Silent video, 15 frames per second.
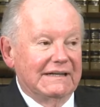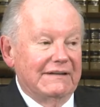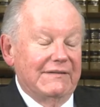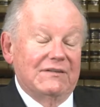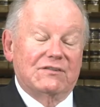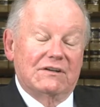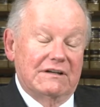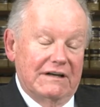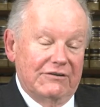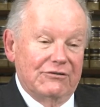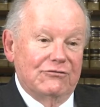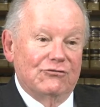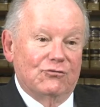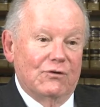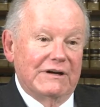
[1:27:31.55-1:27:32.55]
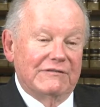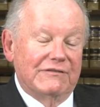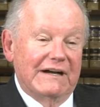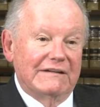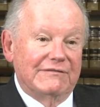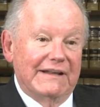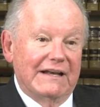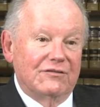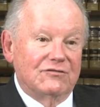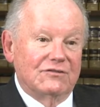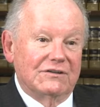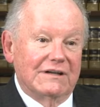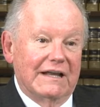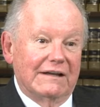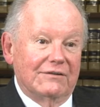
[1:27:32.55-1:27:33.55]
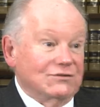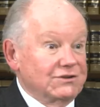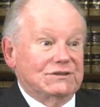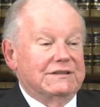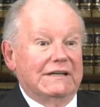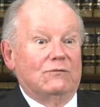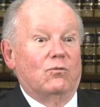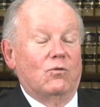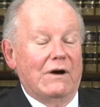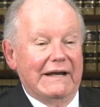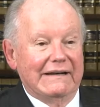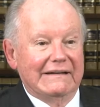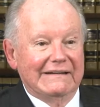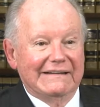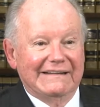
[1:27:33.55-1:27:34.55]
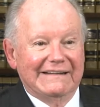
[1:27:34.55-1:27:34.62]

And they said $125,000. She said, What?